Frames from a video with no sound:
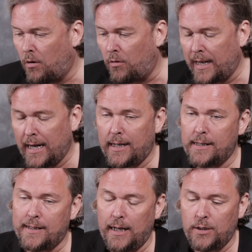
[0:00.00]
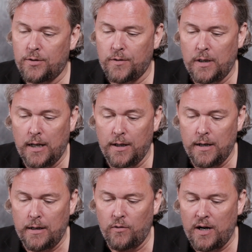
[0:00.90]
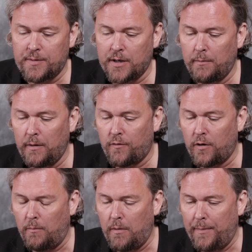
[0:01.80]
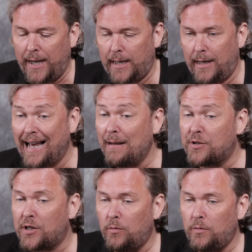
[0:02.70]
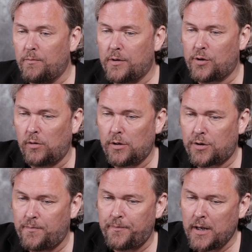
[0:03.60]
Organic estate and the grapes coming from mainly limestone soils.